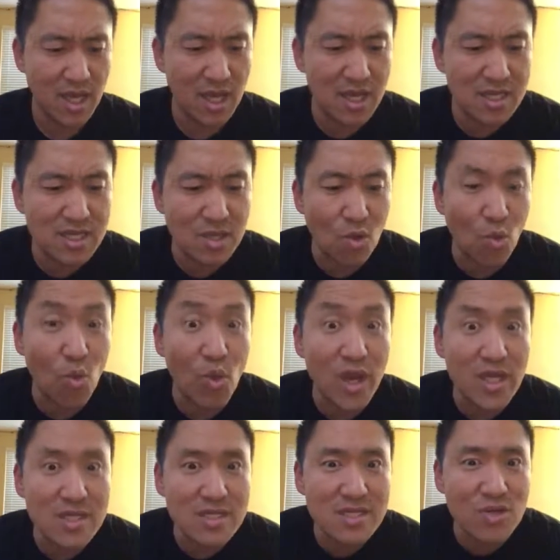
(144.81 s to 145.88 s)
It's a
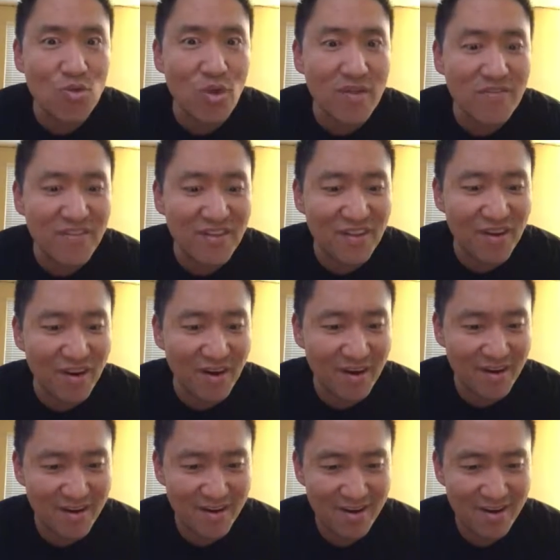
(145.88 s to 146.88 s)
wink squiffler,